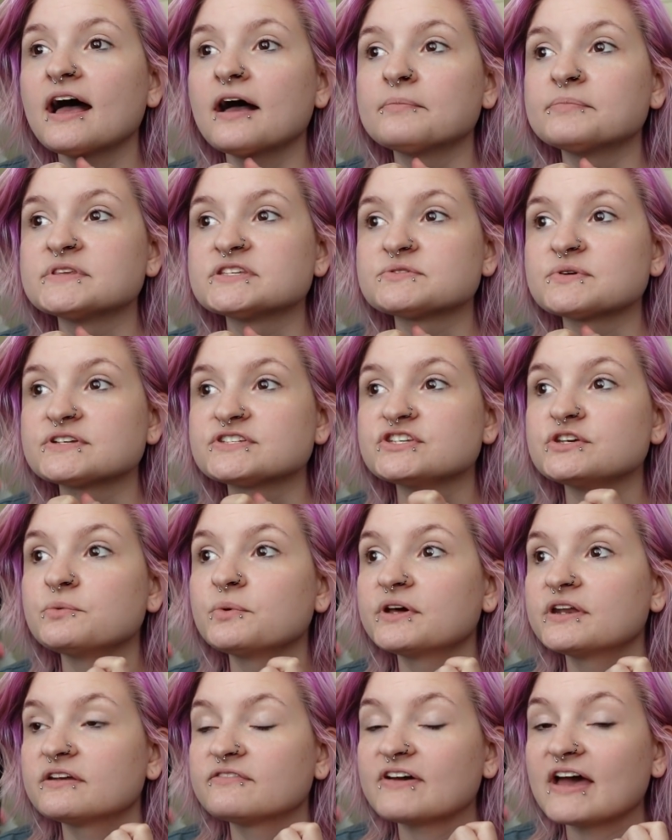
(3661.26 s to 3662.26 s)
This rescue
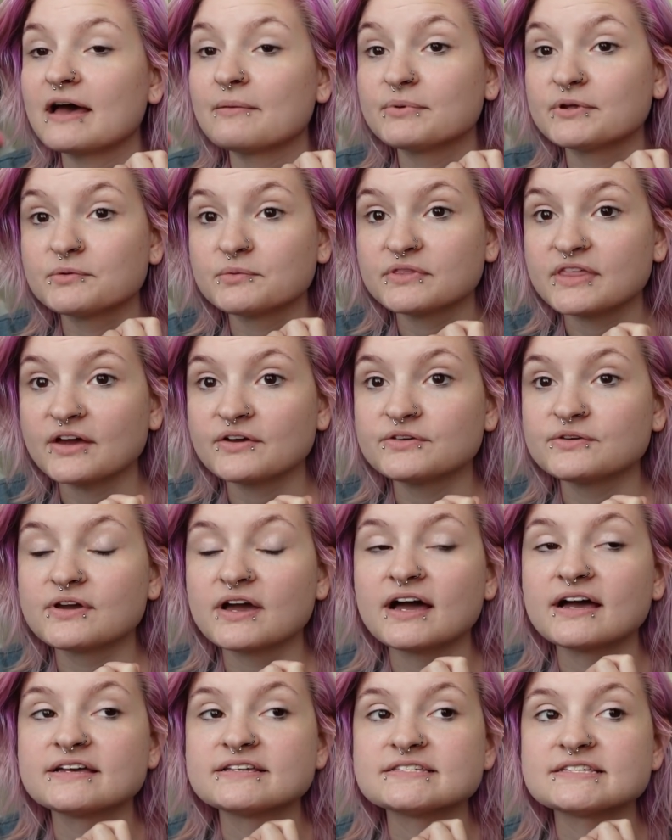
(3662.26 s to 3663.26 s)
wouldn't have happened without you
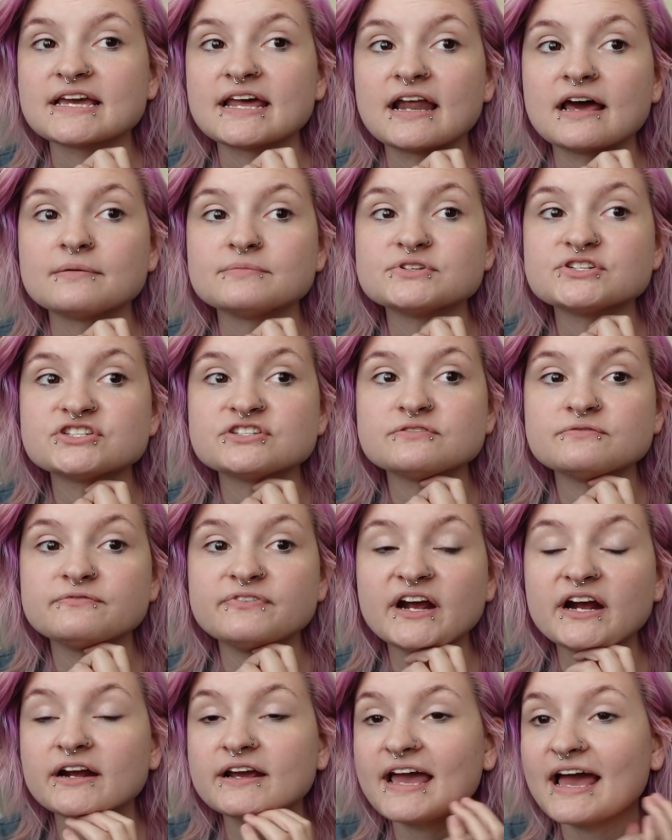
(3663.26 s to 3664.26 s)
guys, and I'm just
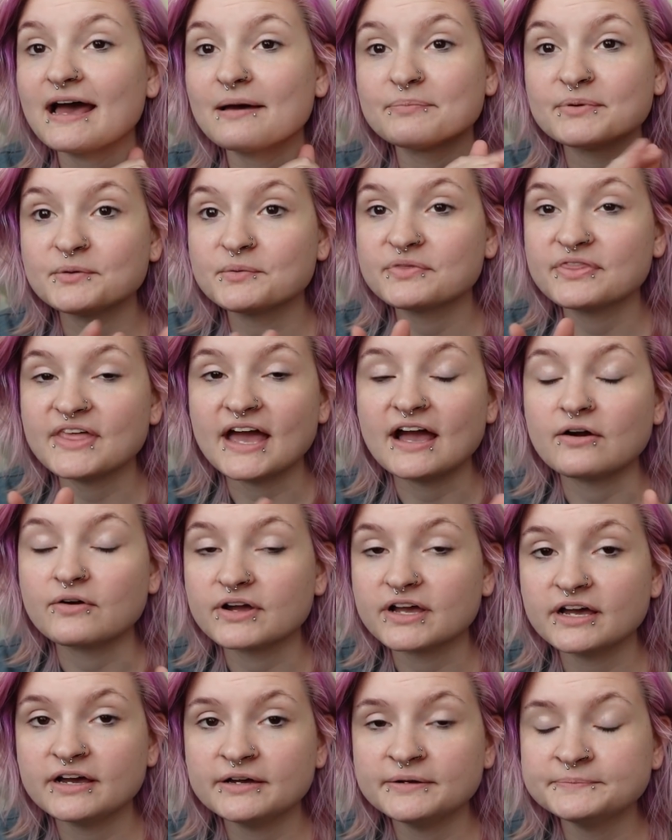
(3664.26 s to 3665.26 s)
very happy with the
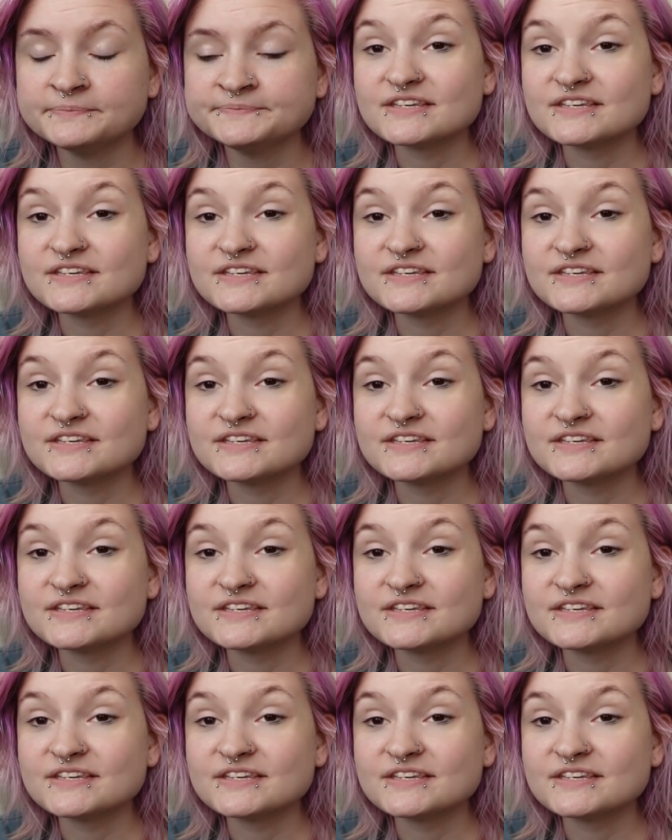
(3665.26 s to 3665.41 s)
outcome.